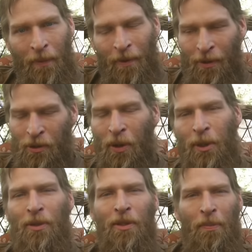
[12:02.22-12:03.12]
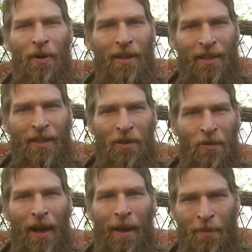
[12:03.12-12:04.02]
We are so used to processed
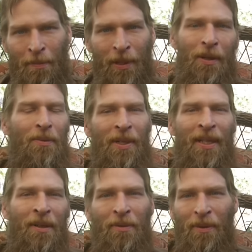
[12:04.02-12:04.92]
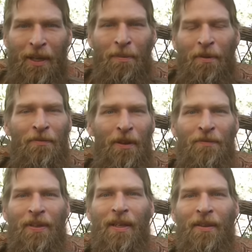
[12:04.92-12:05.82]
crap and bologna and growing up on
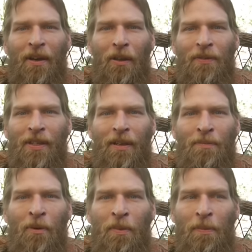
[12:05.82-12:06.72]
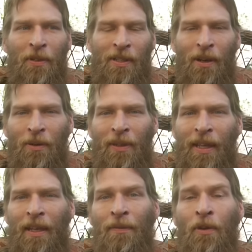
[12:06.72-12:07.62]
Velveeta that all of a sudden when people start
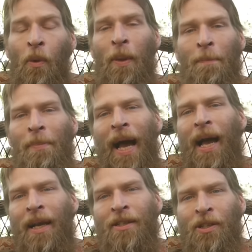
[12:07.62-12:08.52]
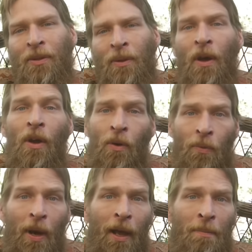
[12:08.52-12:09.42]
thinking of going back to
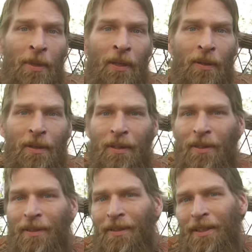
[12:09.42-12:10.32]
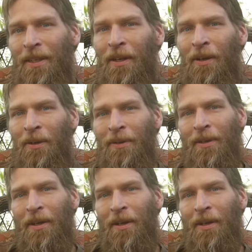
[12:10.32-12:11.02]
raw milk, you know,